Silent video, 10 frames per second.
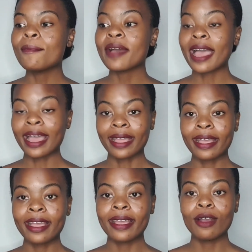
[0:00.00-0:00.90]

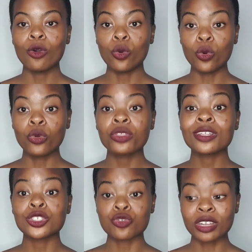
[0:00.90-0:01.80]
Pack all
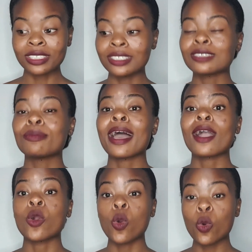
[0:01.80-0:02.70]
the dresses,
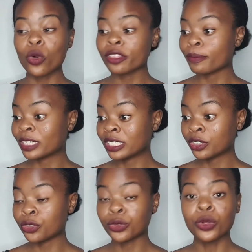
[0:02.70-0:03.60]
pack all the
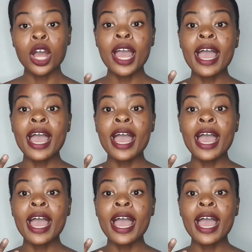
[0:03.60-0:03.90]
material,